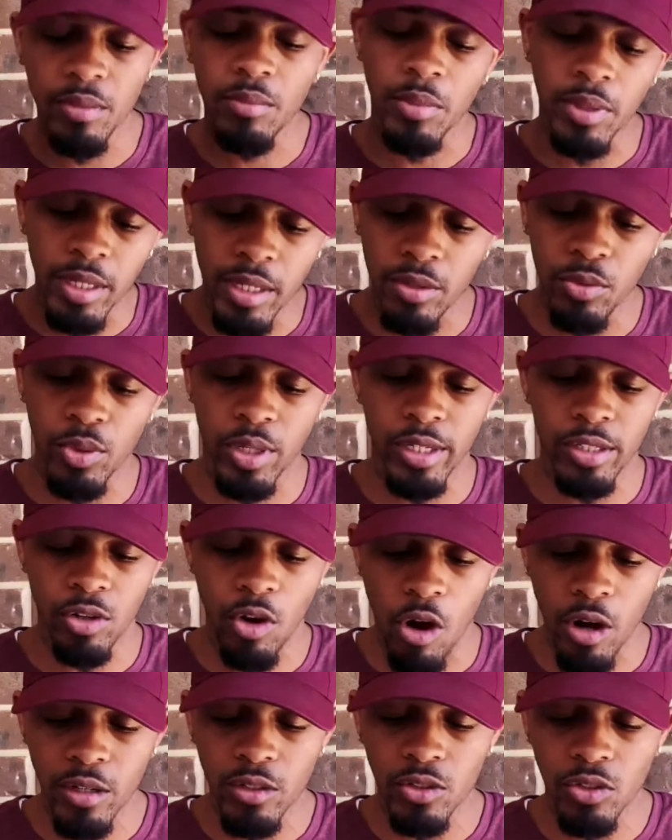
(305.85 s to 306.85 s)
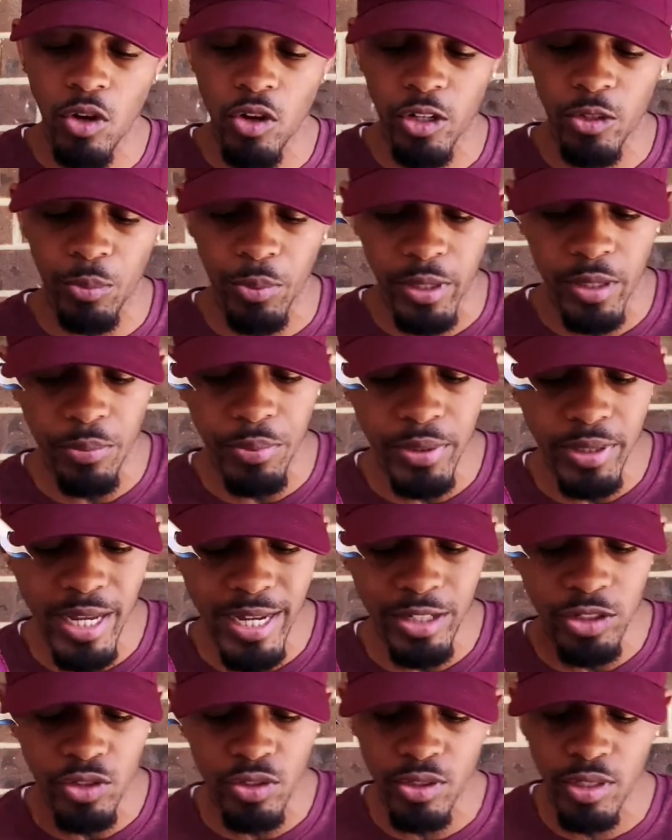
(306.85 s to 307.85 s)
But anyways, Arkansas is pretty
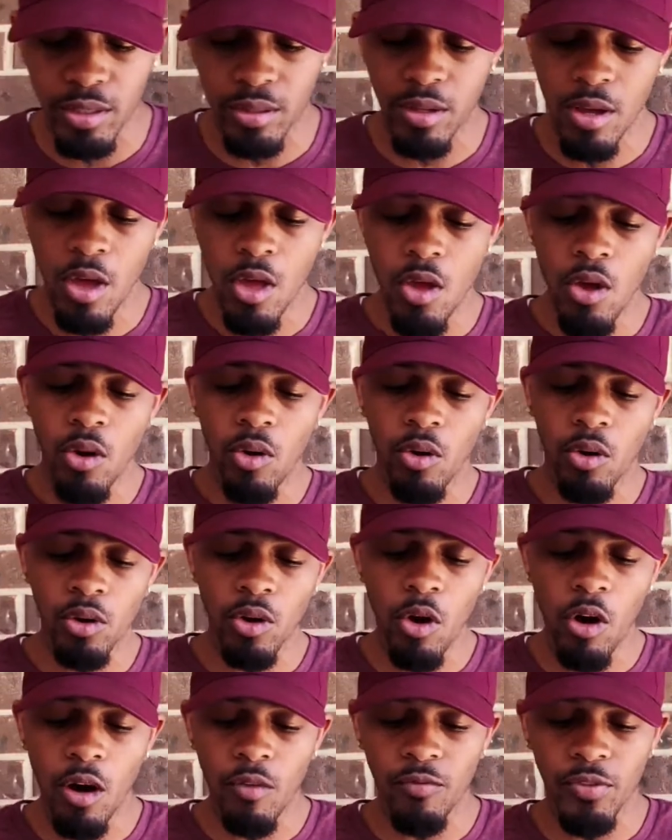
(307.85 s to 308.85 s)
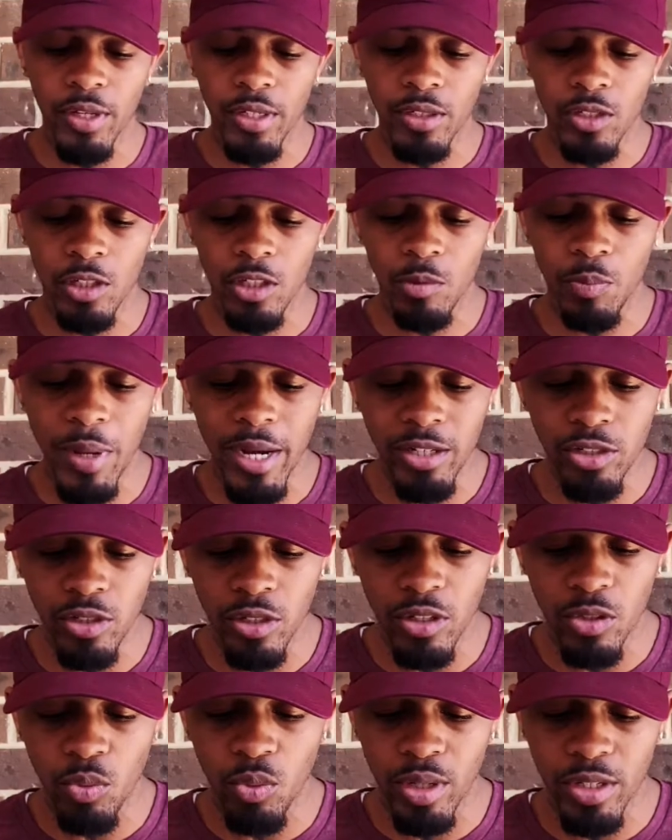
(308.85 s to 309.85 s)
pedestrian on offense,
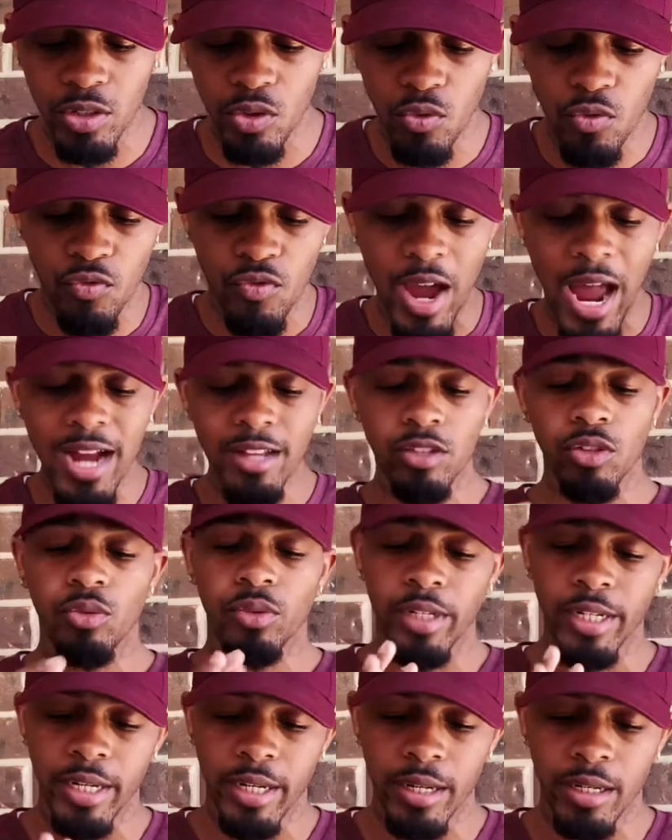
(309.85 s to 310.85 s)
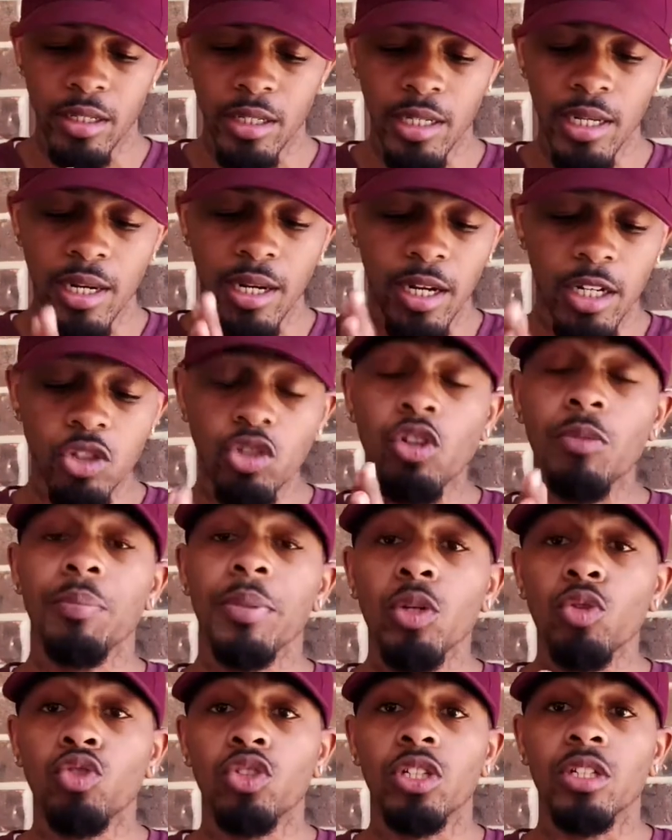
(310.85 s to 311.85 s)
especially when you factor in the
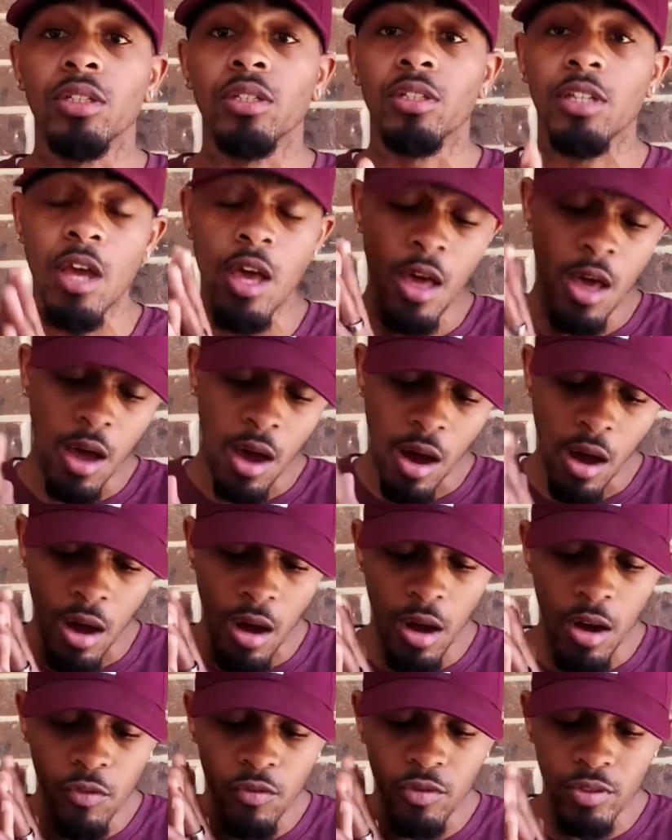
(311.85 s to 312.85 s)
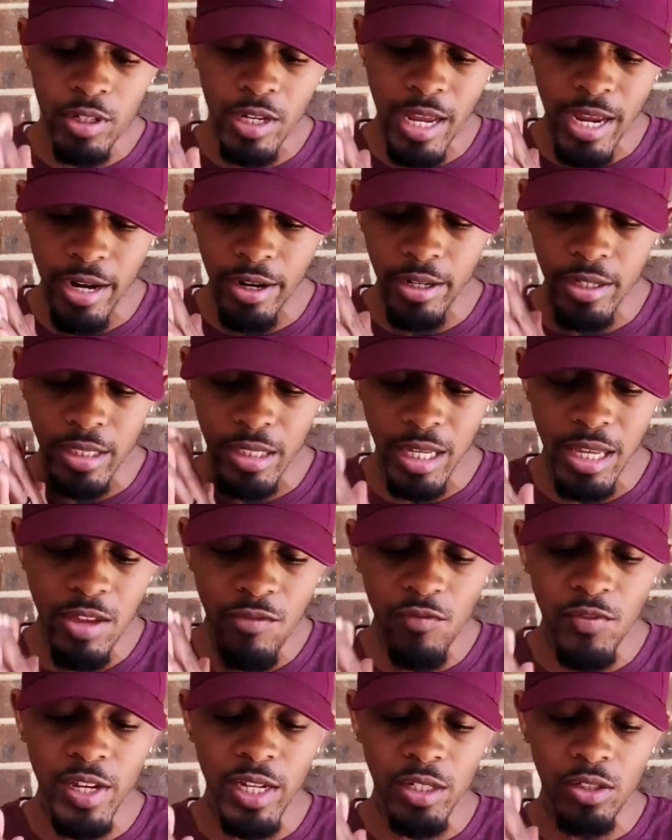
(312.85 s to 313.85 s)
contributions of their
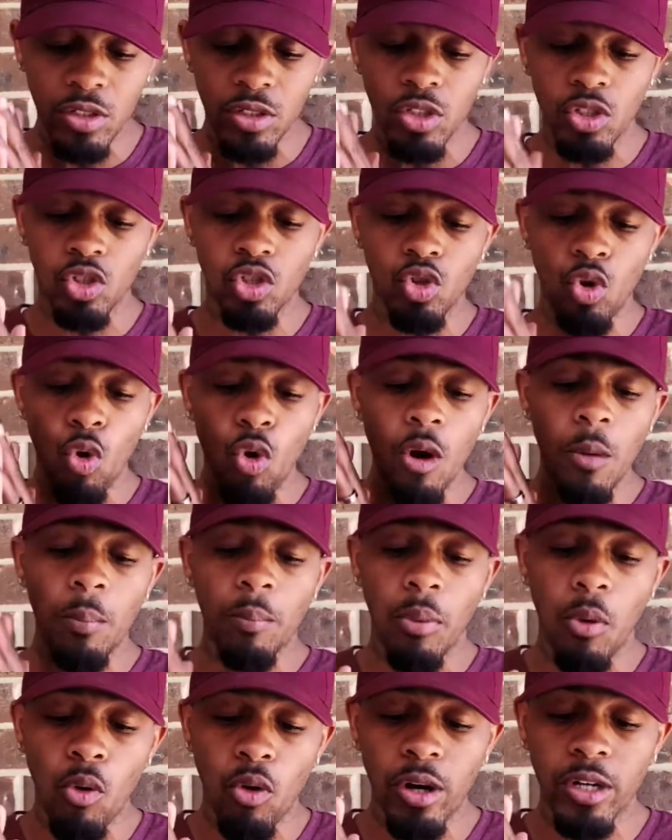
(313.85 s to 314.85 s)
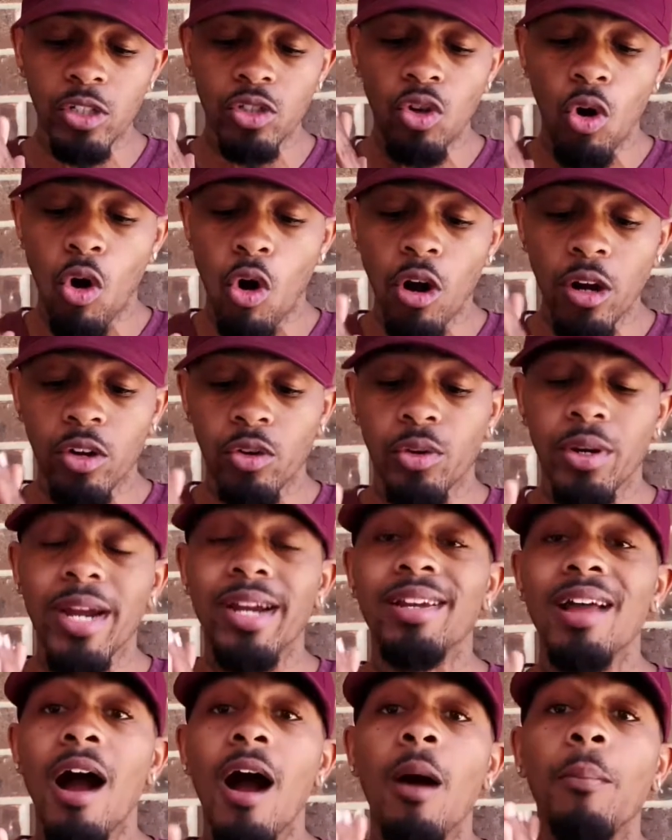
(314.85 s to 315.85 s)
defense to score points or
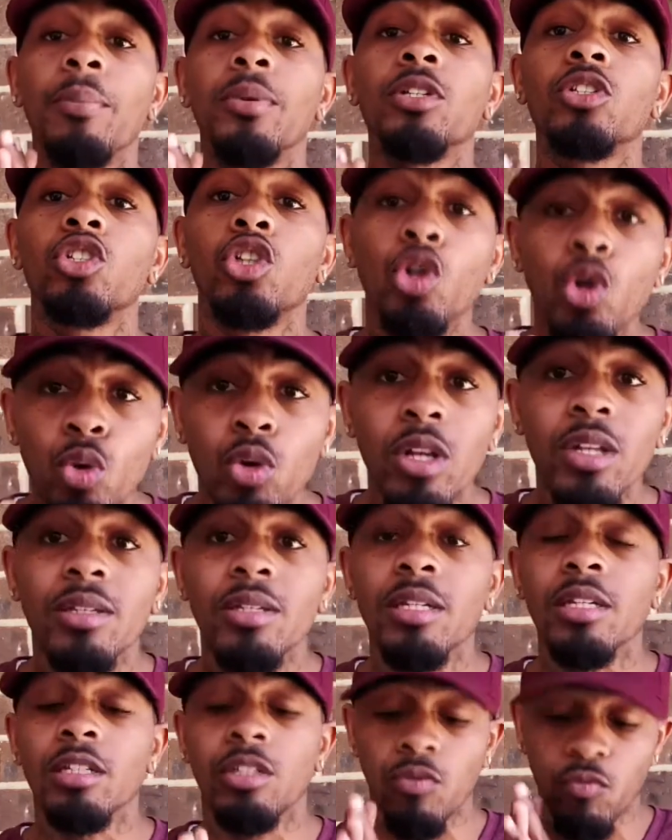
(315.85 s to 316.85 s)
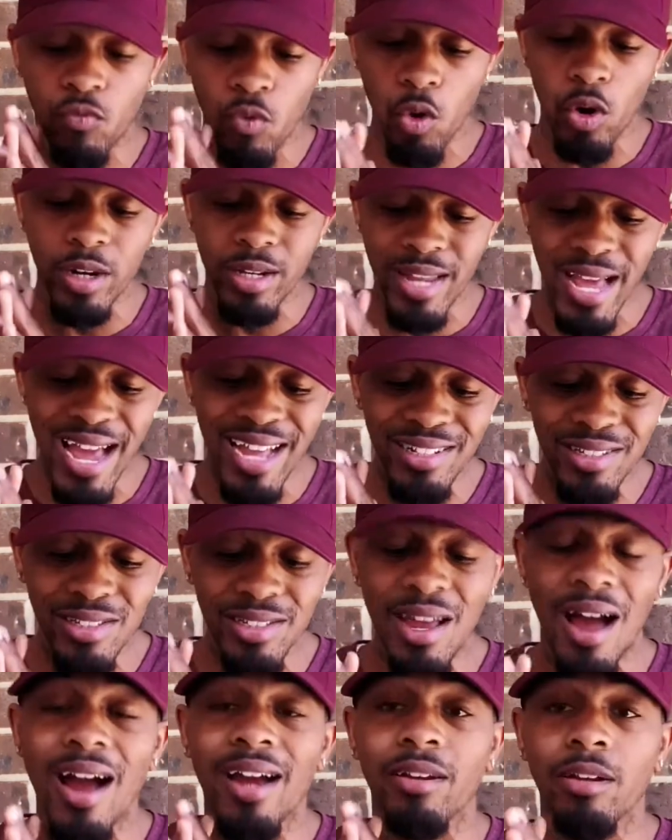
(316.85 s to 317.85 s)
create opportunities for that
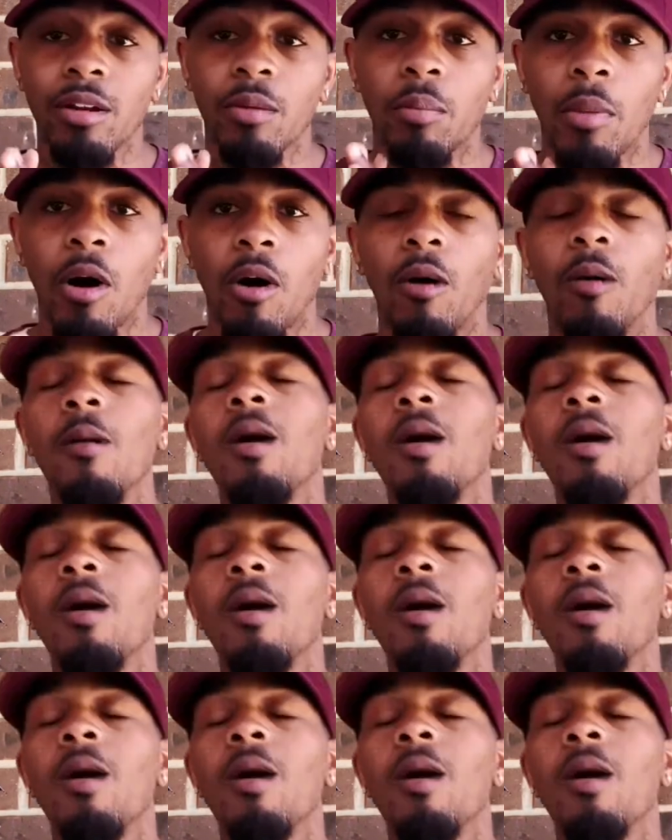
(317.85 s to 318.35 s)
side of the ball.